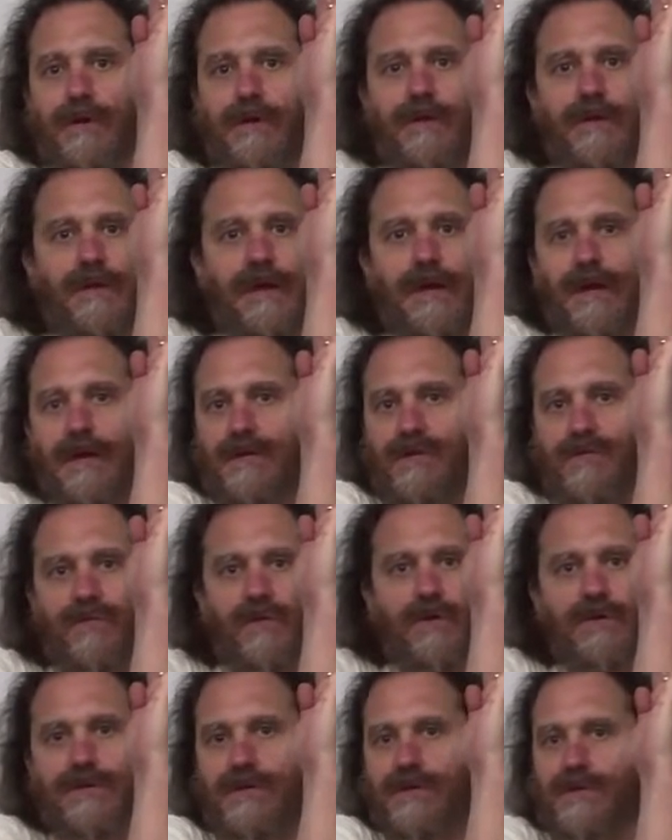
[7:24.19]
the x
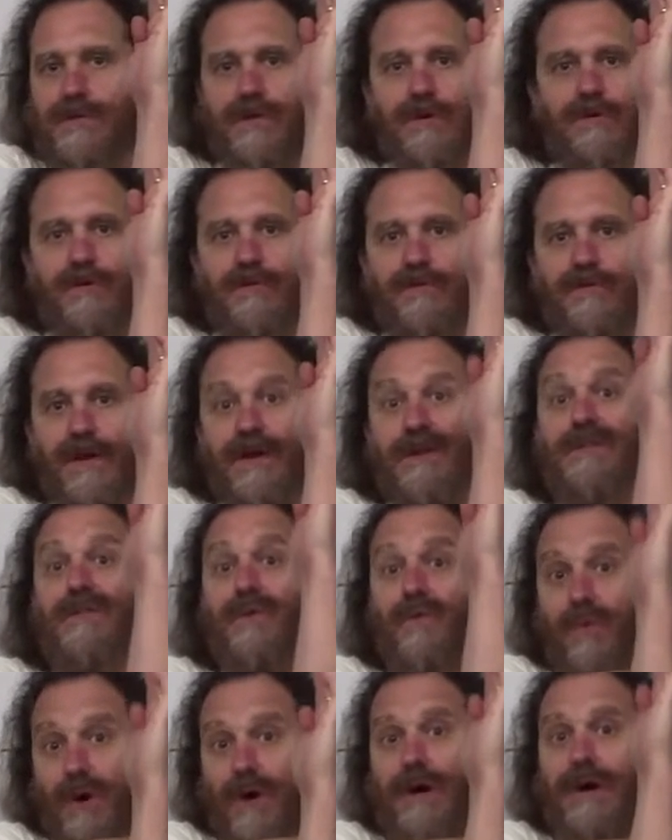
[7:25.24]
forces don't affect the
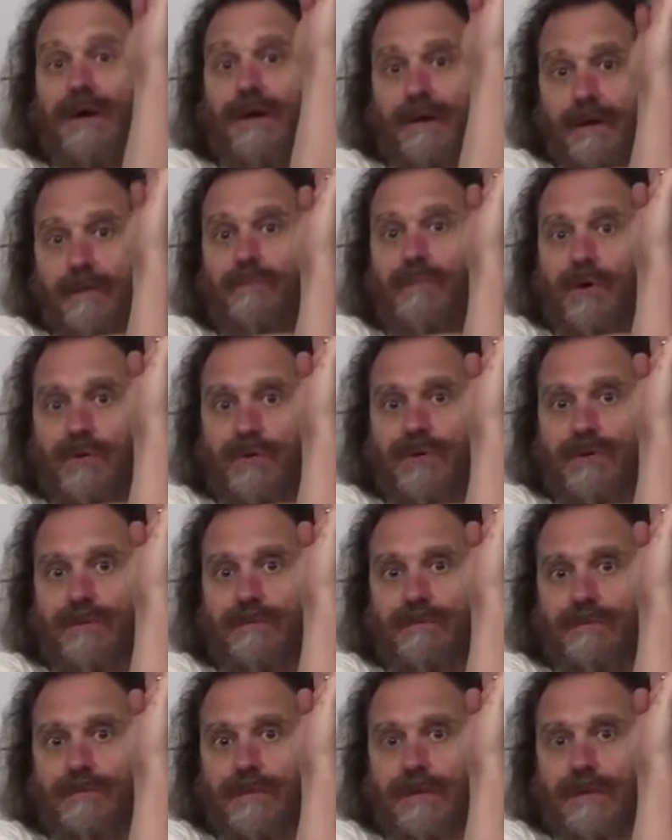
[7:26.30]
y motion,